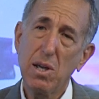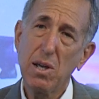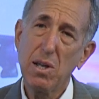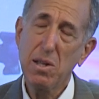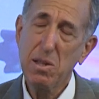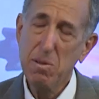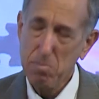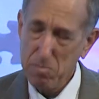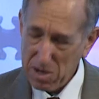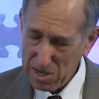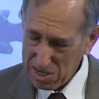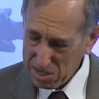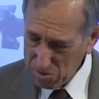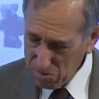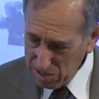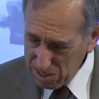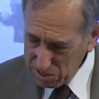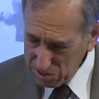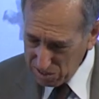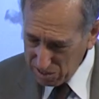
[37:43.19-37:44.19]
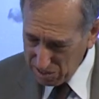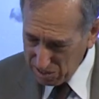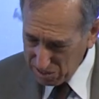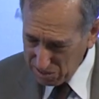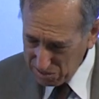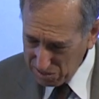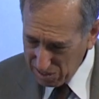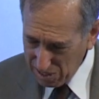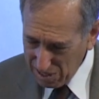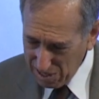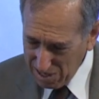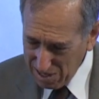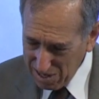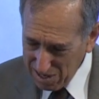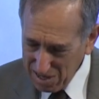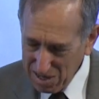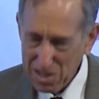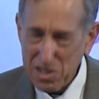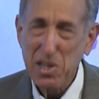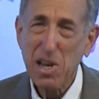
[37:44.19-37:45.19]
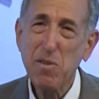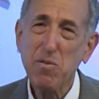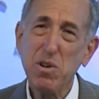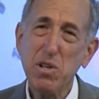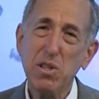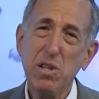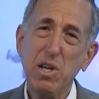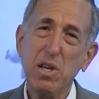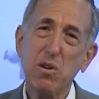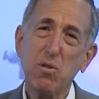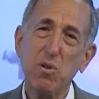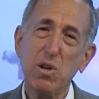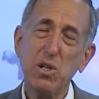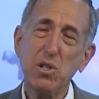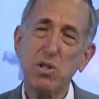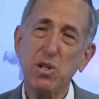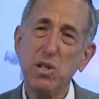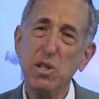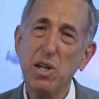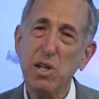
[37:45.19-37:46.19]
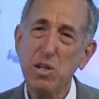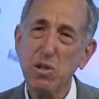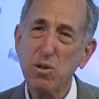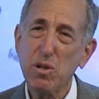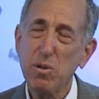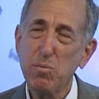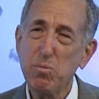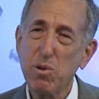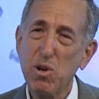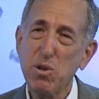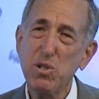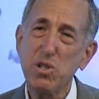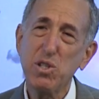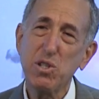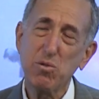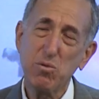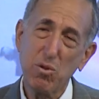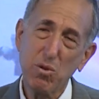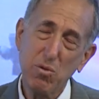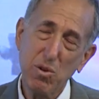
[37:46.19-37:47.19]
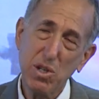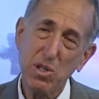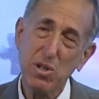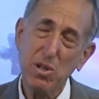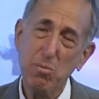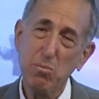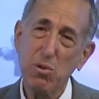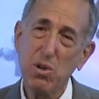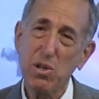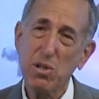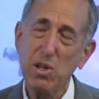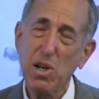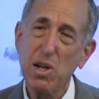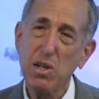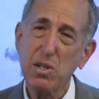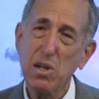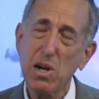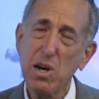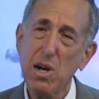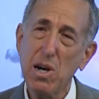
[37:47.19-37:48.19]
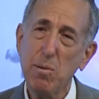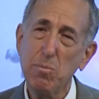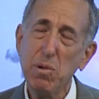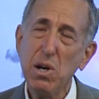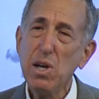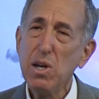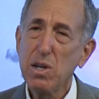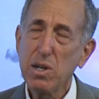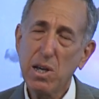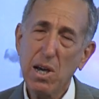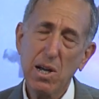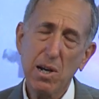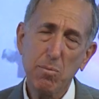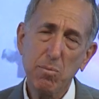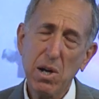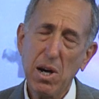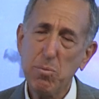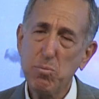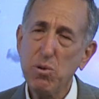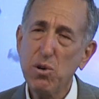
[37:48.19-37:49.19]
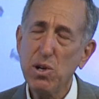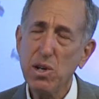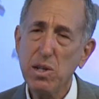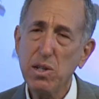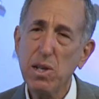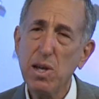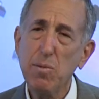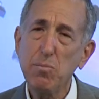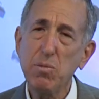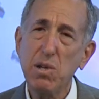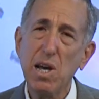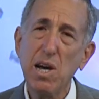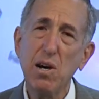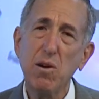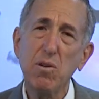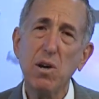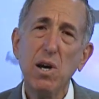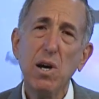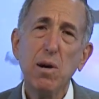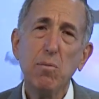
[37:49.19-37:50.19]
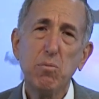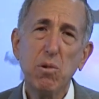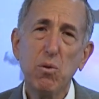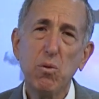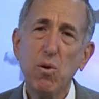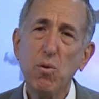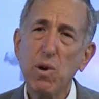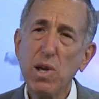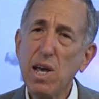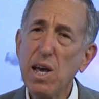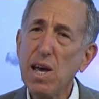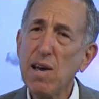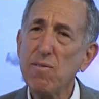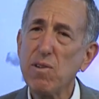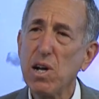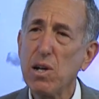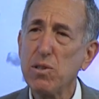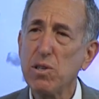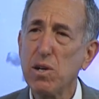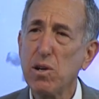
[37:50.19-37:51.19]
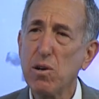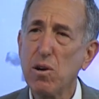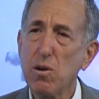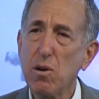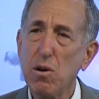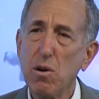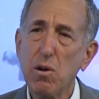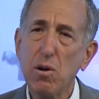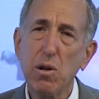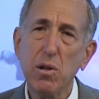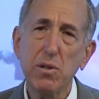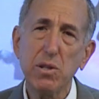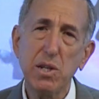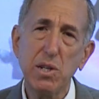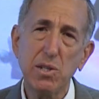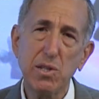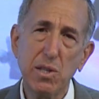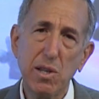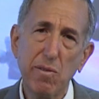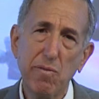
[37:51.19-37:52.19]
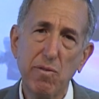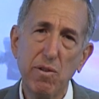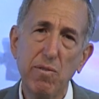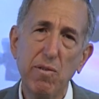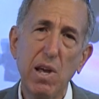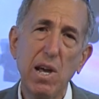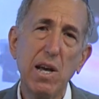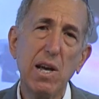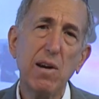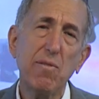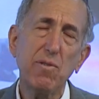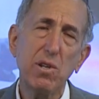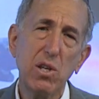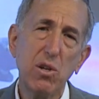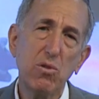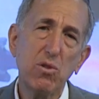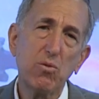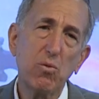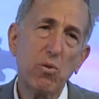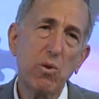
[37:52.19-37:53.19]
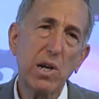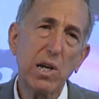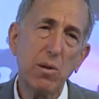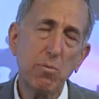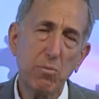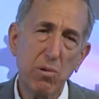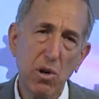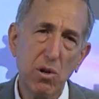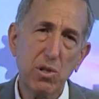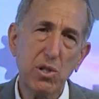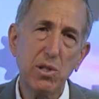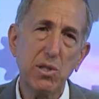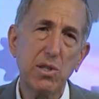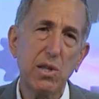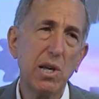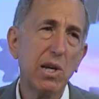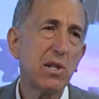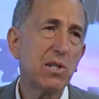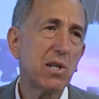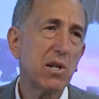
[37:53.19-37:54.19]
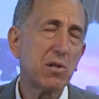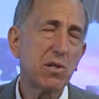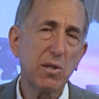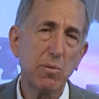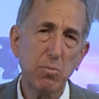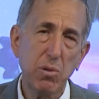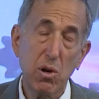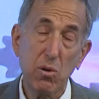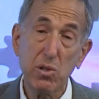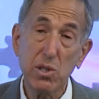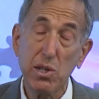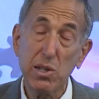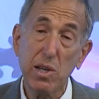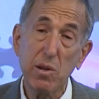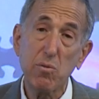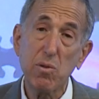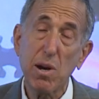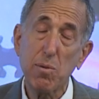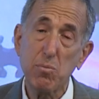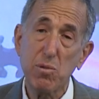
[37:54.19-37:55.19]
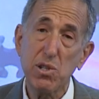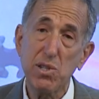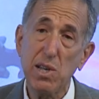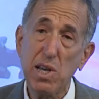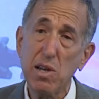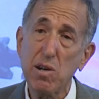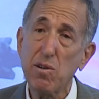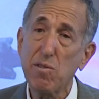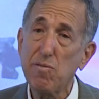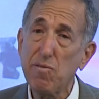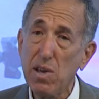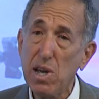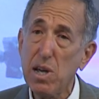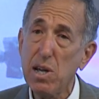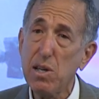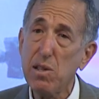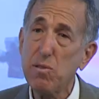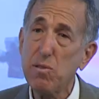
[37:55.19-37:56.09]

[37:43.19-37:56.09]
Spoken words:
my question is everything Christian that you could purchase through christianbook.com? Again, I'm not putting them down, but what we have out there are all these different avenues where we can purchase things that supposedly represent our faith,